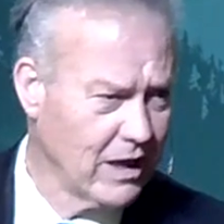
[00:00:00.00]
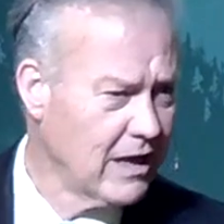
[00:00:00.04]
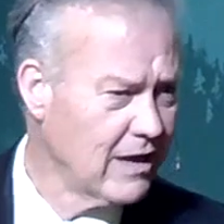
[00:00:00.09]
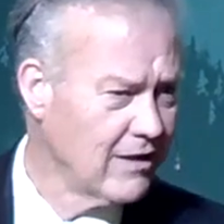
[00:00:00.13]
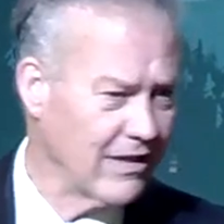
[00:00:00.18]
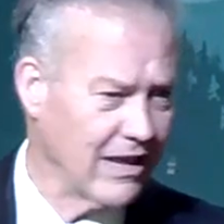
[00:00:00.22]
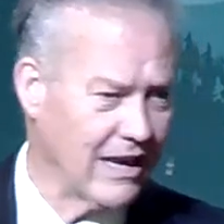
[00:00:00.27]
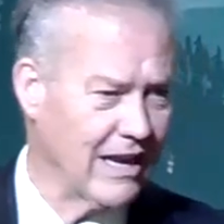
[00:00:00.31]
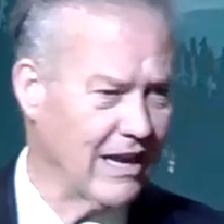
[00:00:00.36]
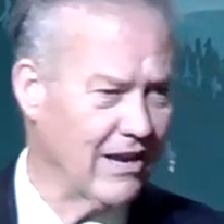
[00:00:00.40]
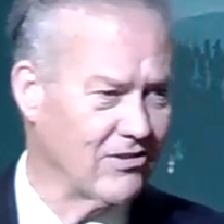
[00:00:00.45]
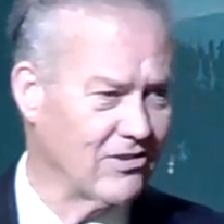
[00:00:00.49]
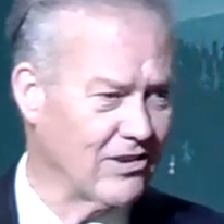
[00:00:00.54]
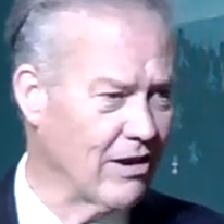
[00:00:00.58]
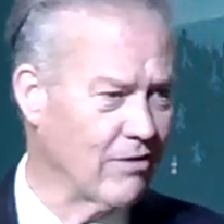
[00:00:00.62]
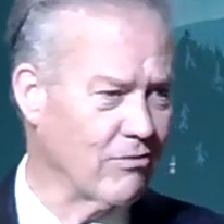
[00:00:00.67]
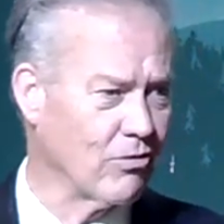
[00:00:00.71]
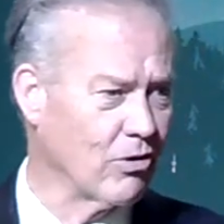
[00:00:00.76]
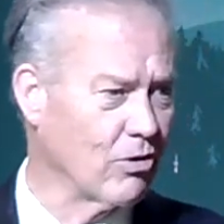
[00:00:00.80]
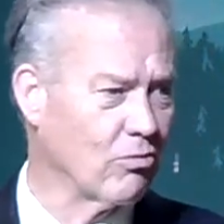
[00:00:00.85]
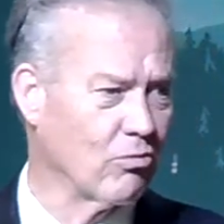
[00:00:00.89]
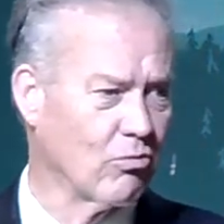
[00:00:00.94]
that has
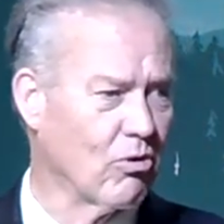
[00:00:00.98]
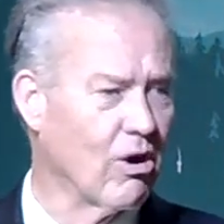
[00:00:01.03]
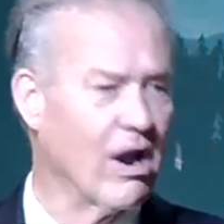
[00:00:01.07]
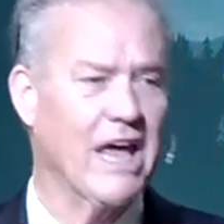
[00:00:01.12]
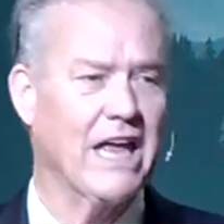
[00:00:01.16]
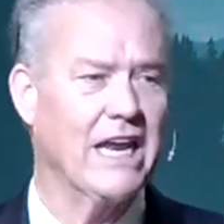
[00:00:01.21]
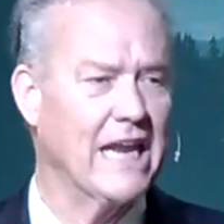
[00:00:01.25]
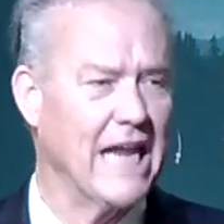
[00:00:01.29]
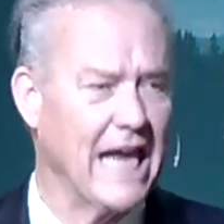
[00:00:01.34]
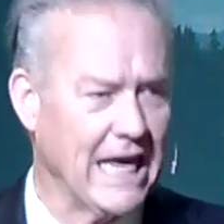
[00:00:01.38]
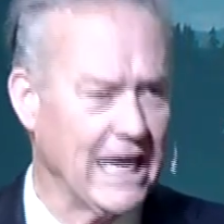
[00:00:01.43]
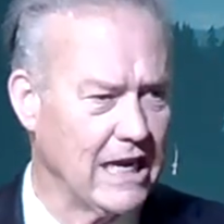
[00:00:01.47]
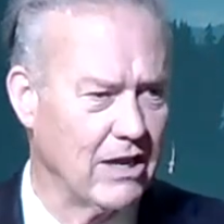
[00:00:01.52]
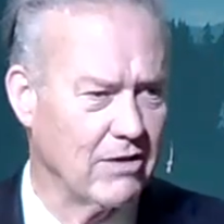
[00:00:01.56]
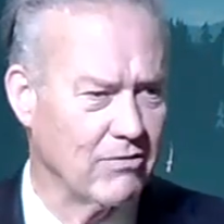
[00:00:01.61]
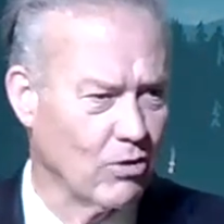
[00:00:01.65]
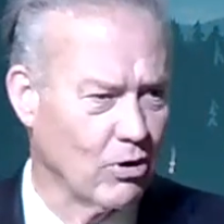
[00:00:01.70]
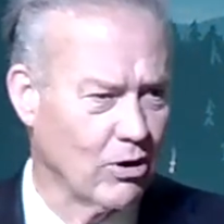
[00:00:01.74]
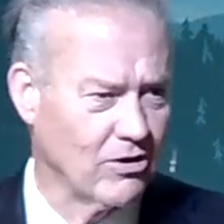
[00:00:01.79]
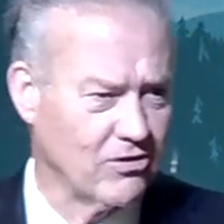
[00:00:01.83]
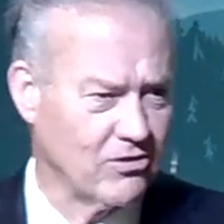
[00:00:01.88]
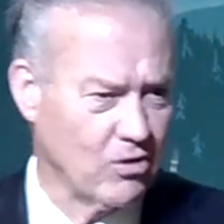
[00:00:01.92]
ever read any of
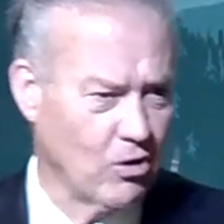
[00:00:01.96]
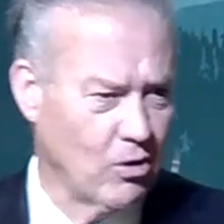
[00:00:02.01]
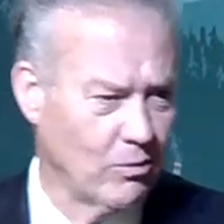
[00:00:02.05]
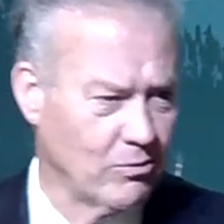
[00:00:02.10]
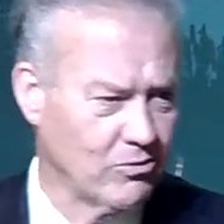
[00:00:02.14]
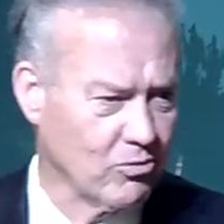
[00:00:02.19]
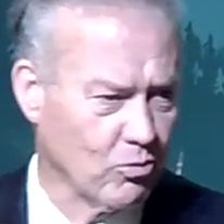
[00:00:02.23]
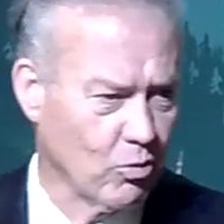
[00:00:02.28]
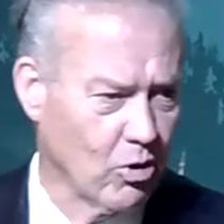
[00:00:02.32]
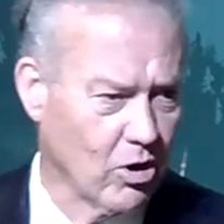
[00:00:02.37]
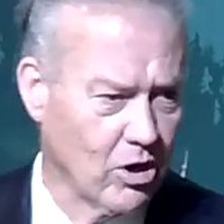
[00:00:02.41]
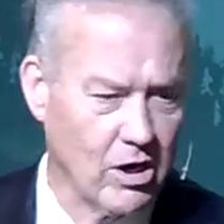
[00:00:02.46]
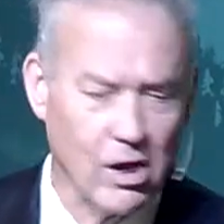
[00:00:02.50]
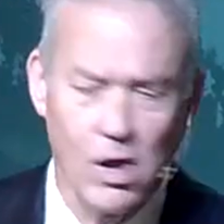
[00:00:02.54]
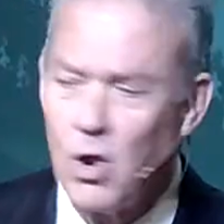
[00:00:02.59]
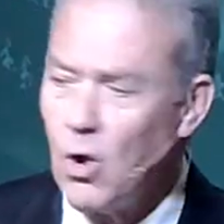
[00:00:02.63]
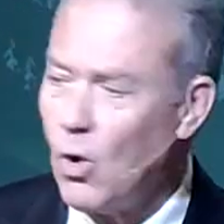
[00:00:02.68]
Ernest Holmes' work